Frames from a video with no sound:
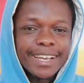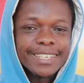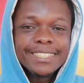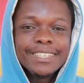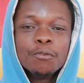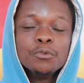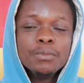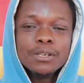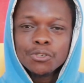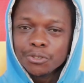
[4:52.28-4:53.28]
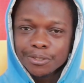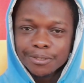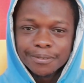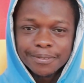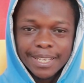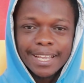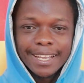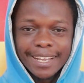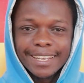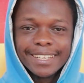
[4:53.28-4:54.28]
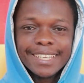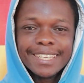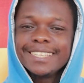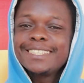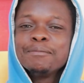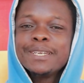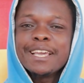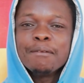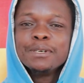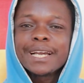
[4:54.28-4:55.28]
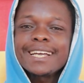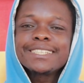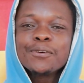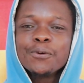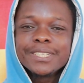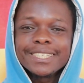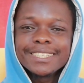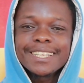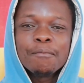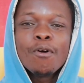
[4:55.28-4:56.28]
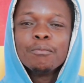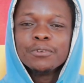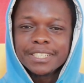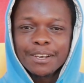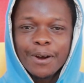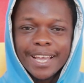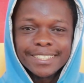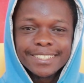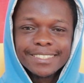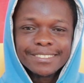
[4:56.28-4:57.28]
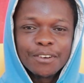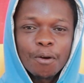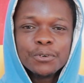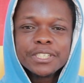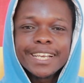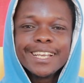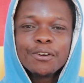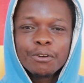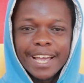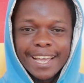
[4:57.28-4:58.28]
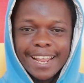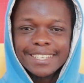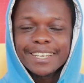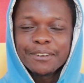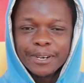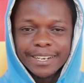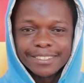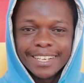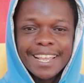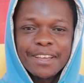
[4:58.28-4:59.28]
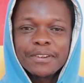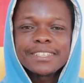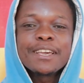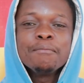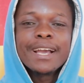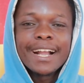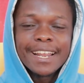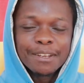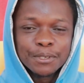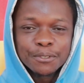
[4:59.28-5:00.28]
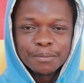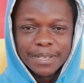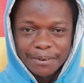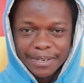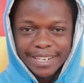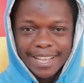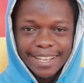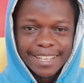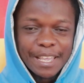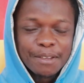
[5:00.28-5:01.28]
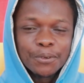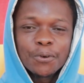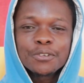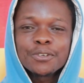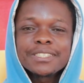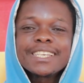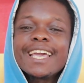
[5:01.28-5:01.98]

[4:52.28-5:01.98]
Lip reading: Eni de omu be lusu. Aha. Intimidia mi kache coach ni se mo omu she white. omo say yellow na na say red na yen hwese e bia Ghana be to marry ni a because o